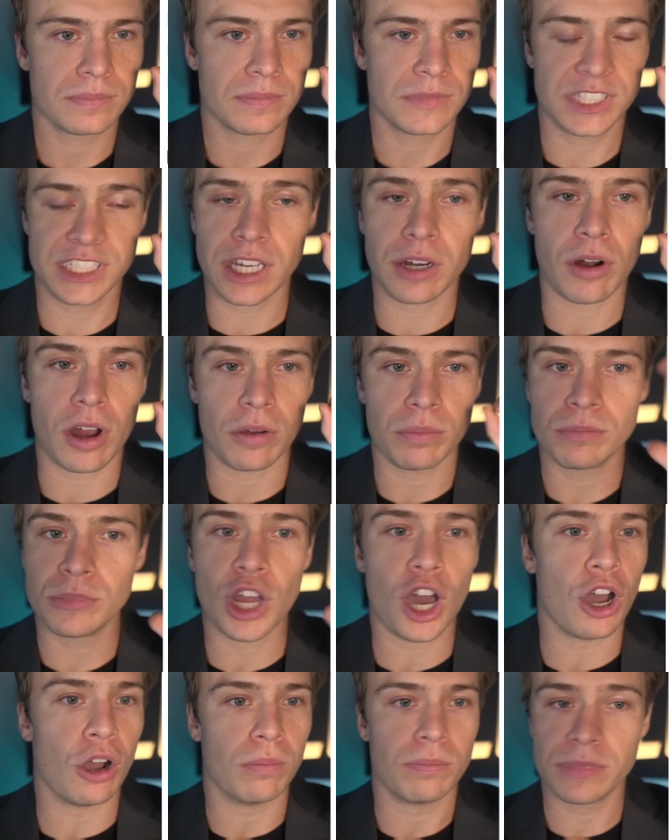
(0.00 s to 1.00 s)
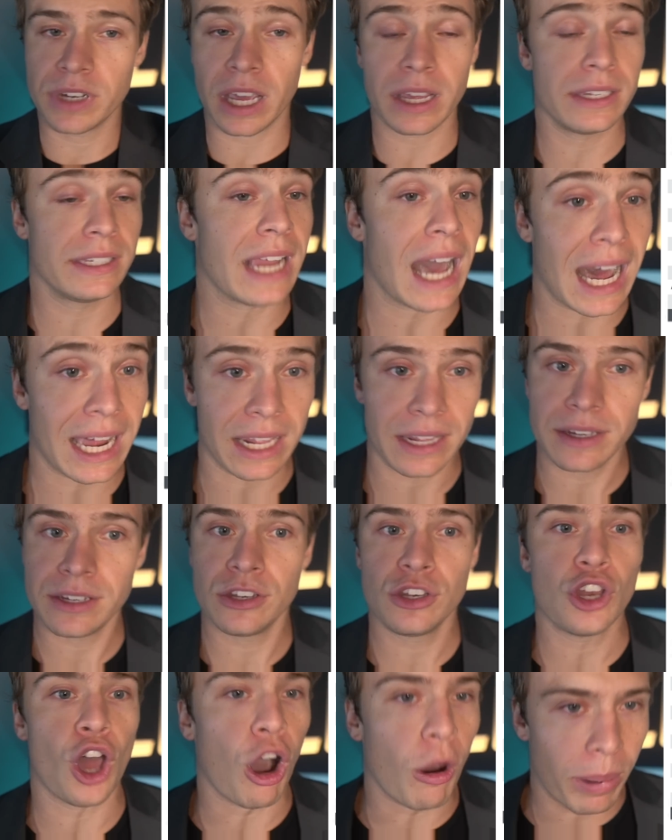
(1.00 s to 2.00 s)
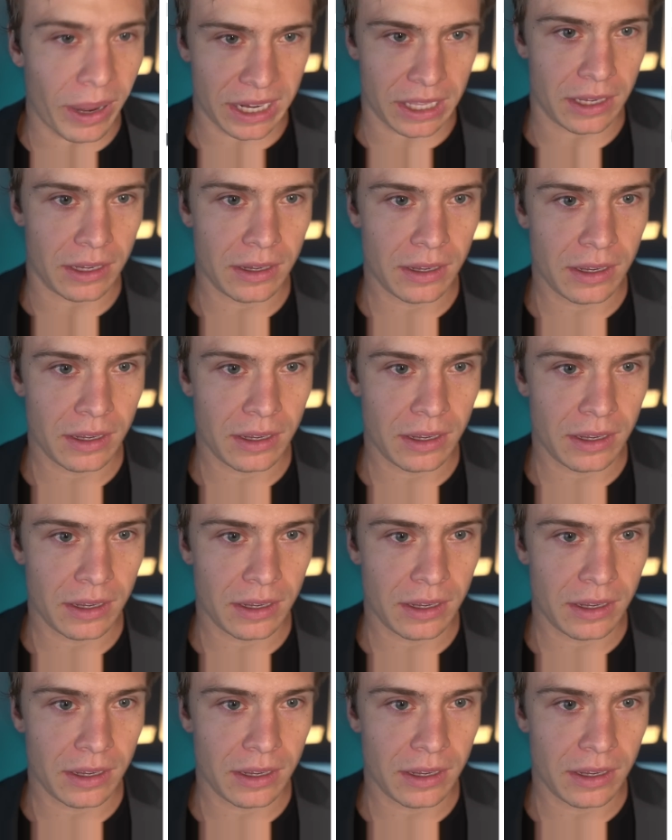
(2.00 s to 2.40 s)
Zero. No. Nada. Nobody.